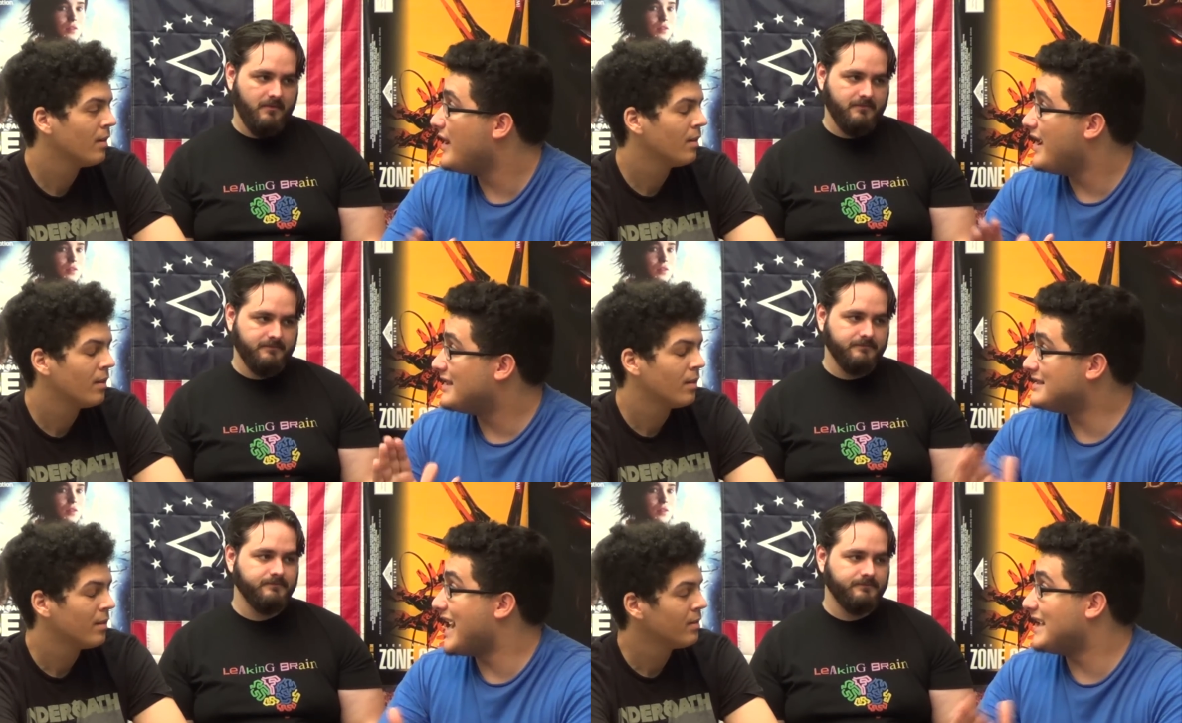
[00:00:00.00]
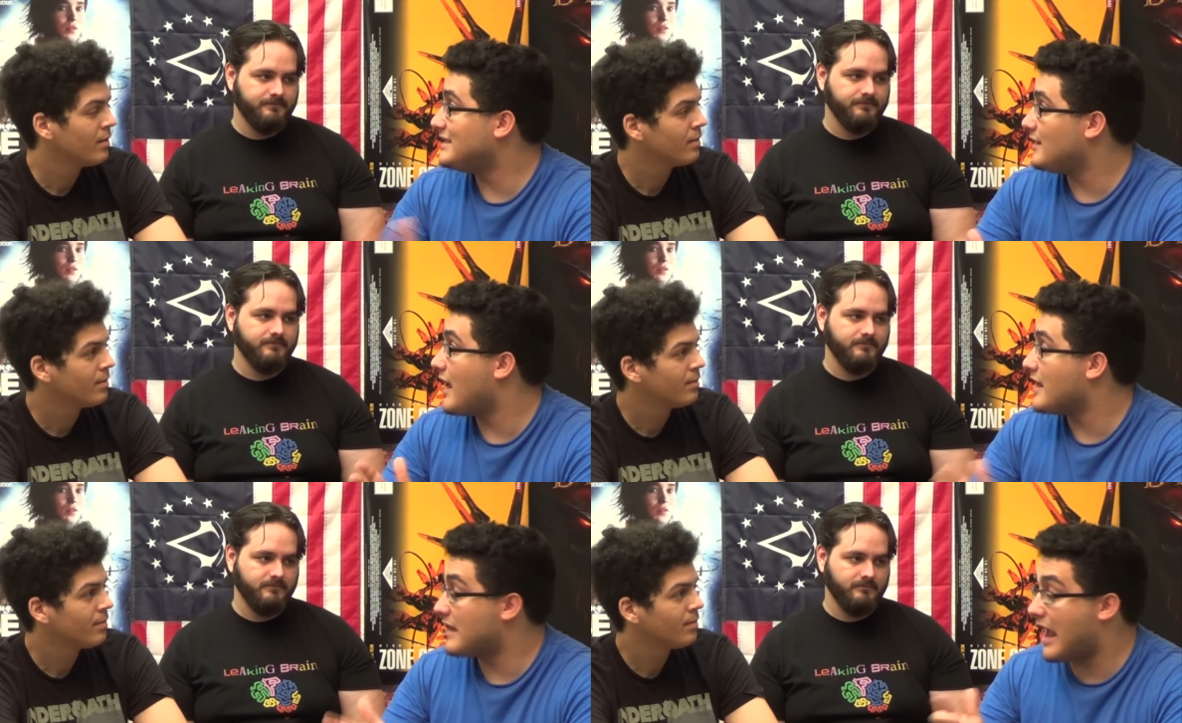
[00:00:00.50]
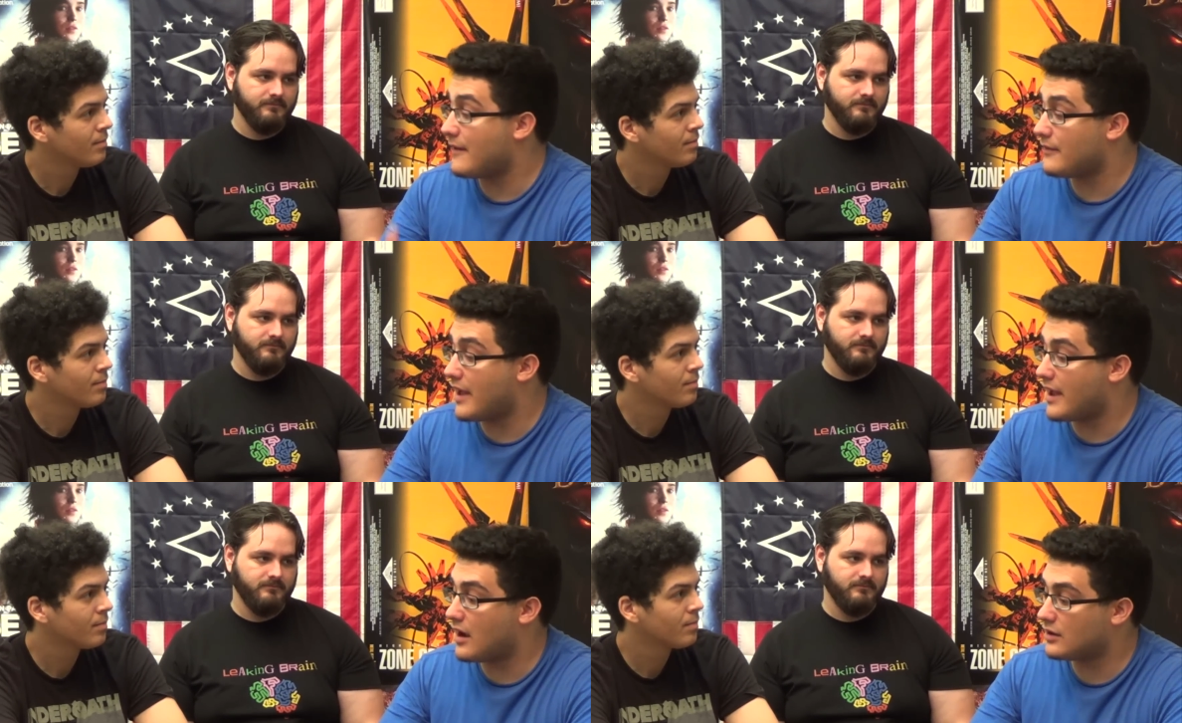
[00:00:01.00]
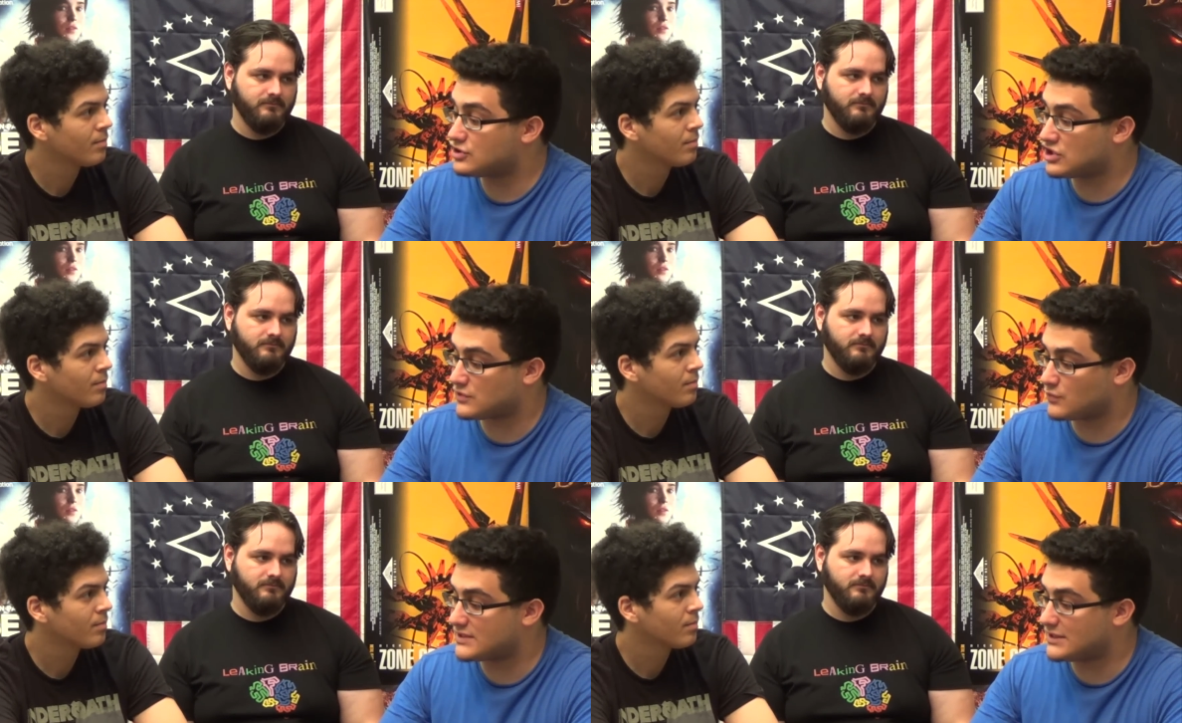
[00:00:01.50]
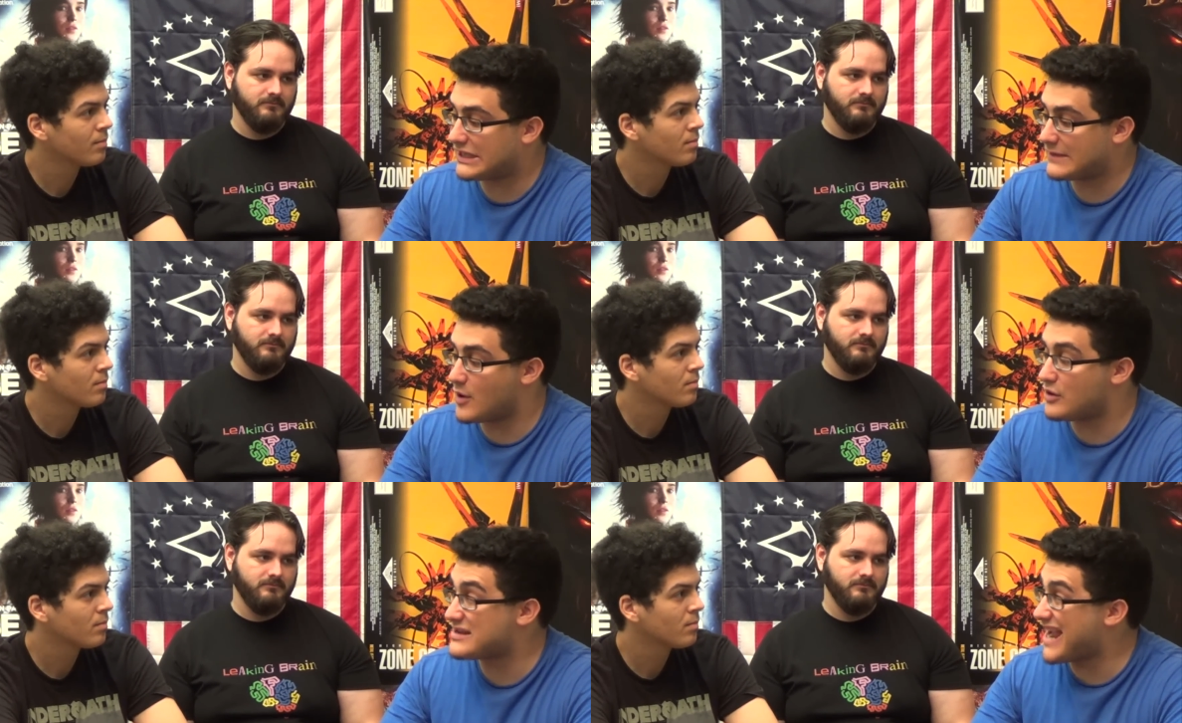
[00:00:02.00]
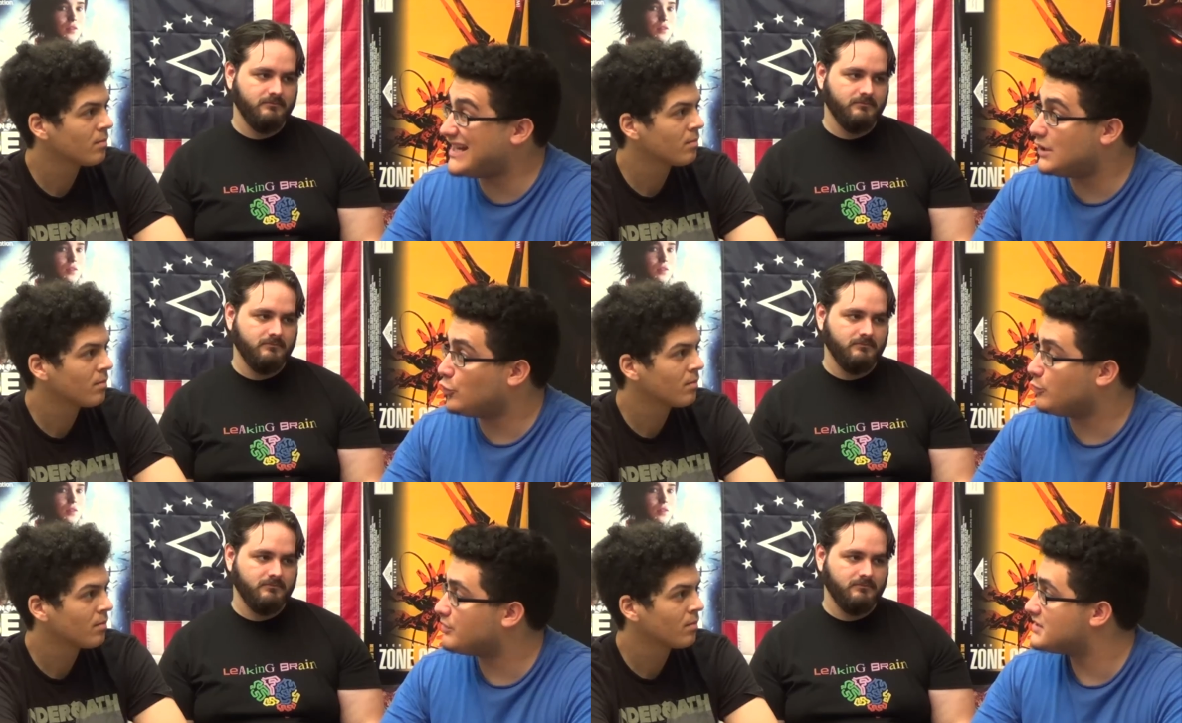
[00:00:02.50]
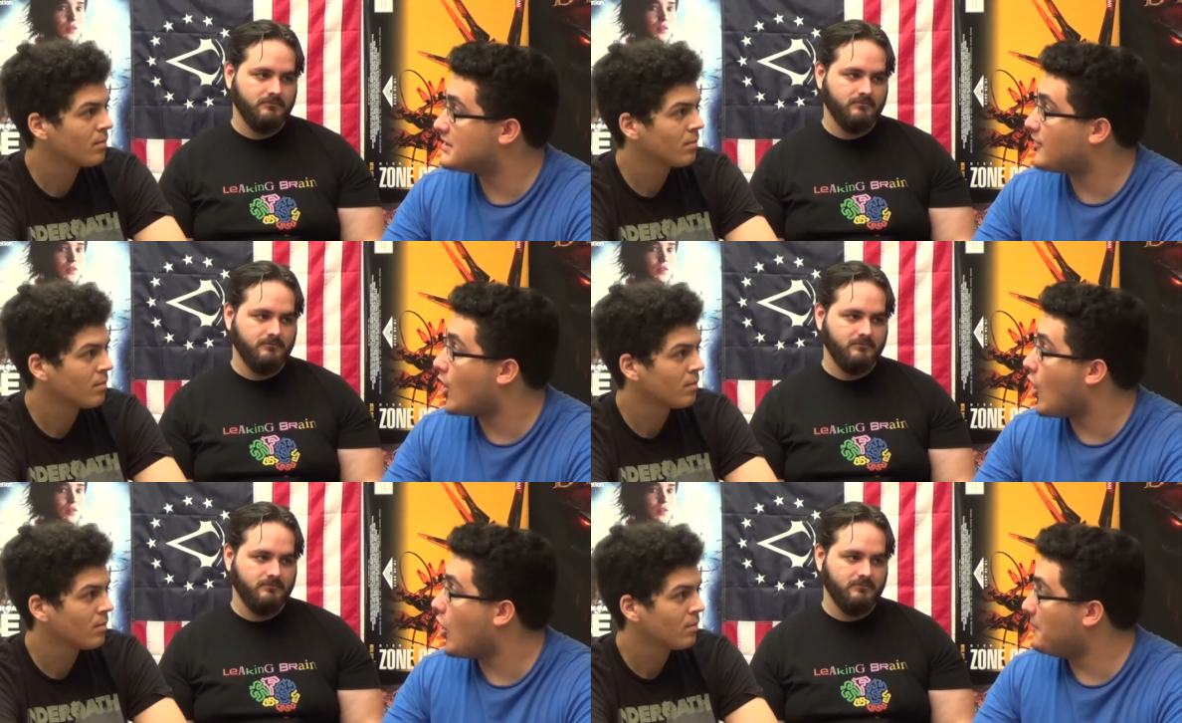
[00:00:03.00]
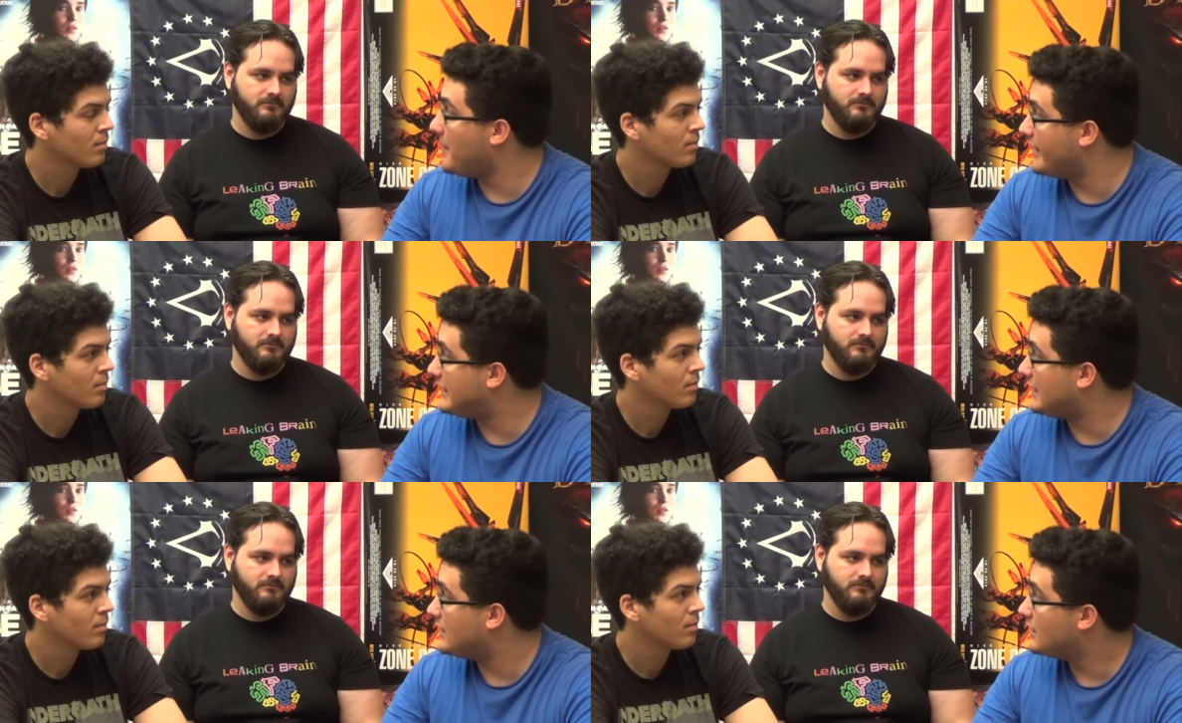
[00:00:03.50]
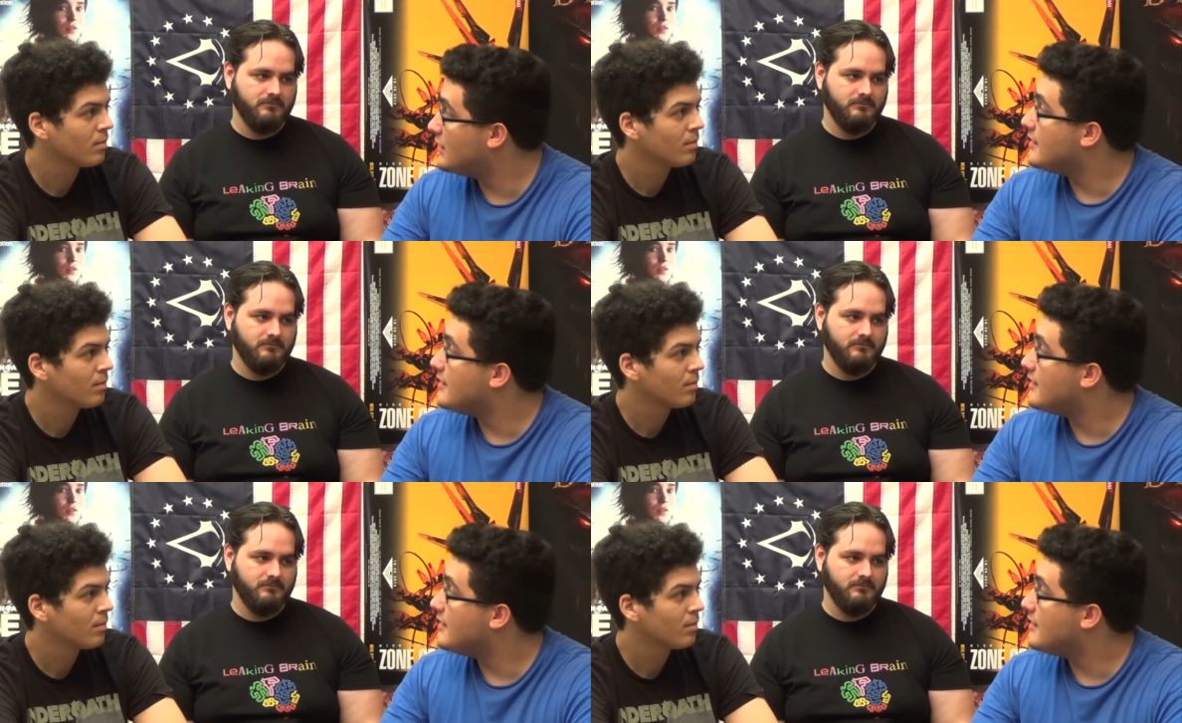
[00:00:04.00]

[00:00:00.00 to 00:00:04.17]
Speaker 1: Mm-hmm. 90 at, at uh, just recently came out 93% of all money